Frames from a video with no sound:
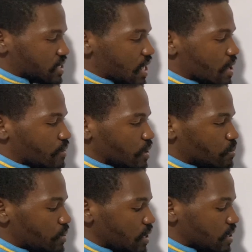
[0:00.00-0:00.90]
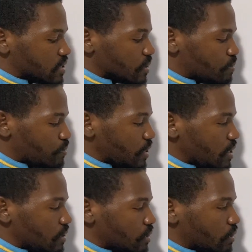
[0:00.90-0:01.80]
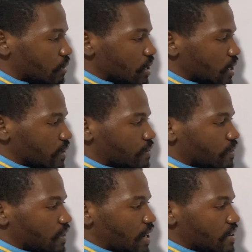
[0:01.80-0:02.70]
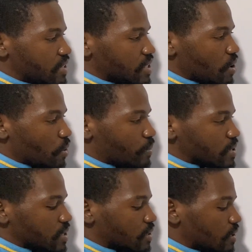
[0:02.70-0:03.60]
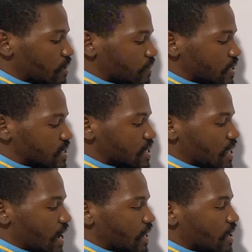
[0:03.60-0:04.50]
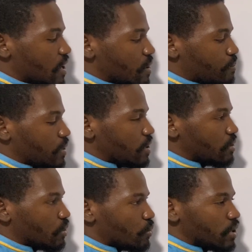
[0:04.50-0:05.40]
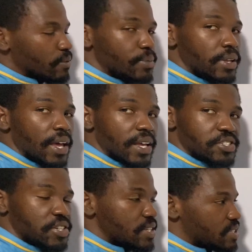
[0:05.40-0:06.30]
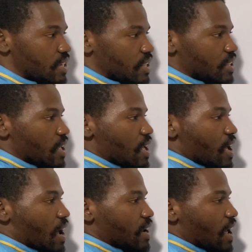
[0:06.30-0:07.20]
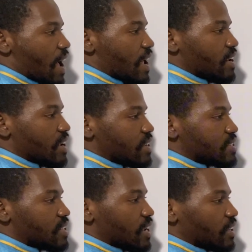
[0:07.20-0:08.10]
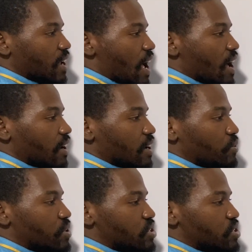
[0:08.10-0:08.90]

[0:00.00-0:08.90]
solving P. So P now, if there is the opposite of this side, P now would have been the adjacent. And the idea is that the angle that